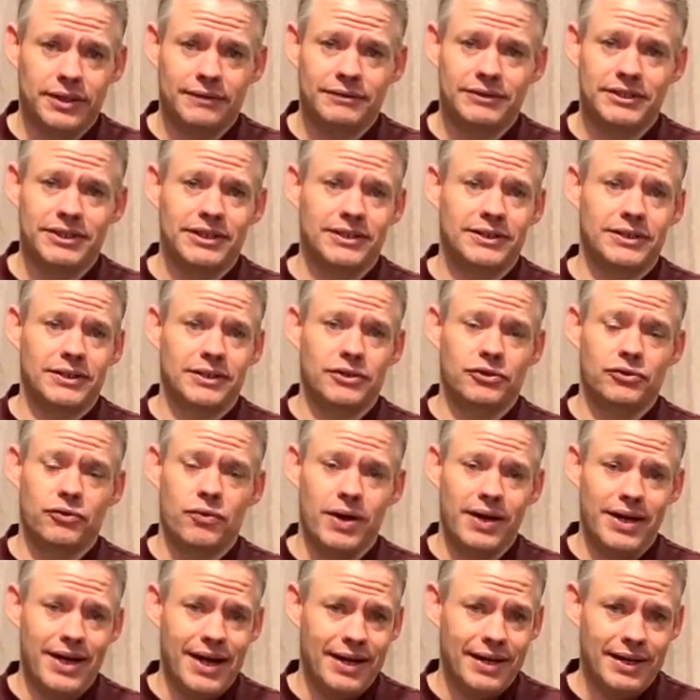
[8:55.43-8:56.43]
I've seasoned a
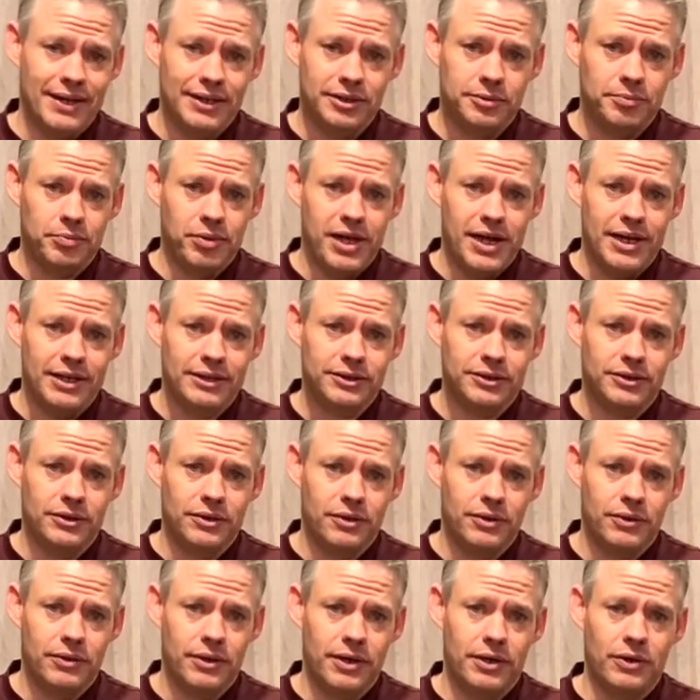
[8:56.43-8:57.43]
28-inch
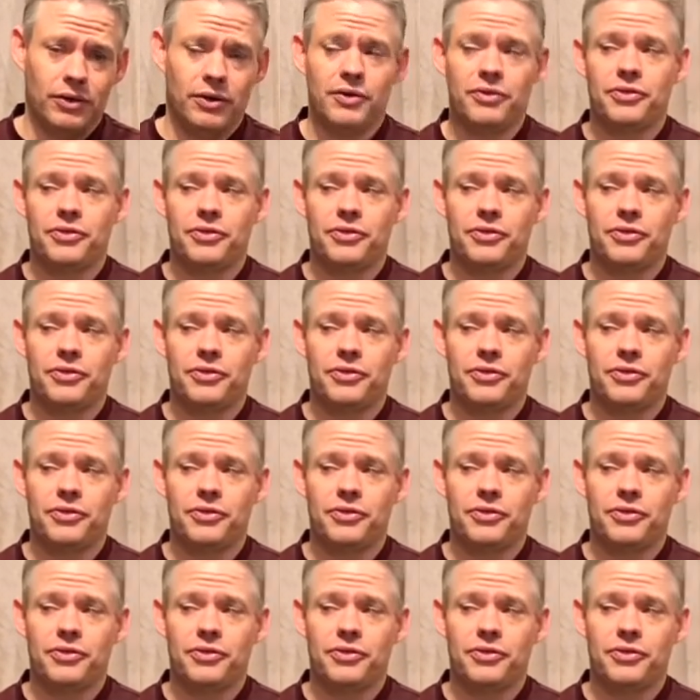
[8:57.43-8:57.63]
Blackstone griddle,